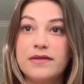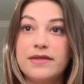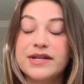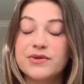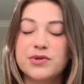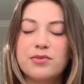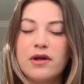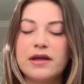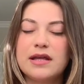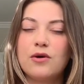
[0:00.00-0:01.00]
this was
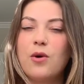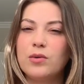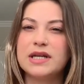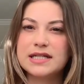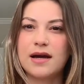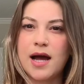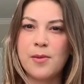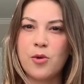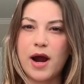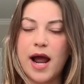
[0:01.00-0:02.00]
probably the only
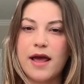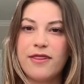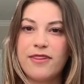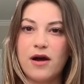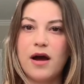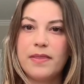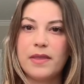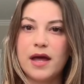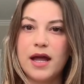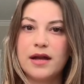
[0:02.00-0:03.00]
time where I
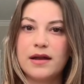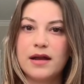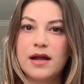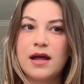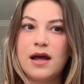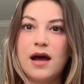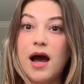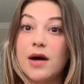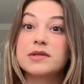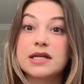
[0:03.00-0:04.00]
thought that
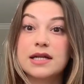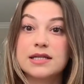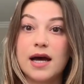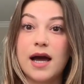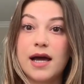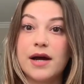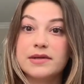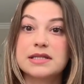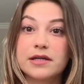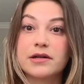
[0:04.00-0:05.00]
I was gonna die. I
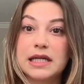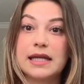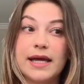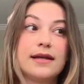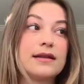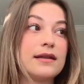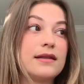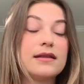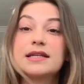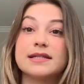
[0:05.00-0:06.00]
was literally like,
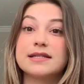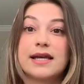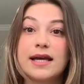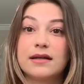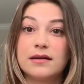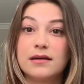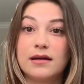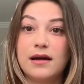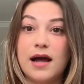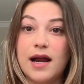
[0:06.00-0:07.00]
this is it.
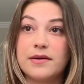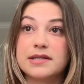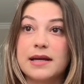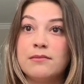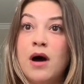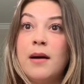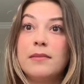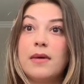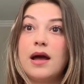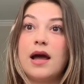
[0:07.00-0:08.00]
And I was like,
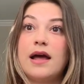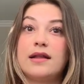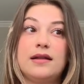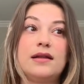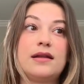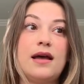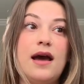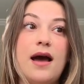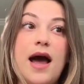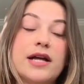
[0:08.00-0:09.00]
Mom. And
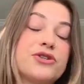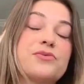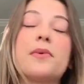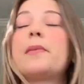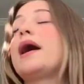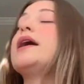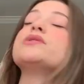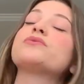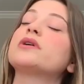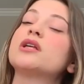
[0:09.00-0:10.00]
I just remember my
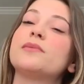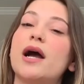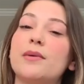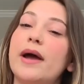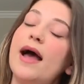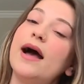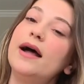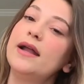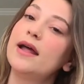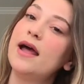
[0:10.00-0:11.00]
eyes rolling in the back of my
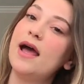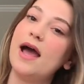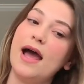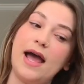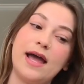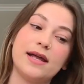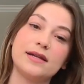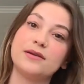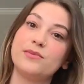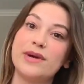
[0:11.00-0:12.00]
head
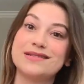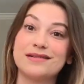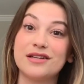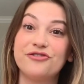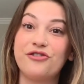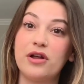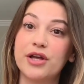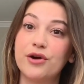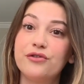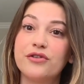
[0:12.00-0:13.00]
and basically
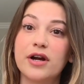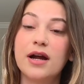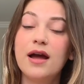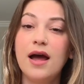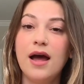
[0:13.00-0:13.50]
falling over.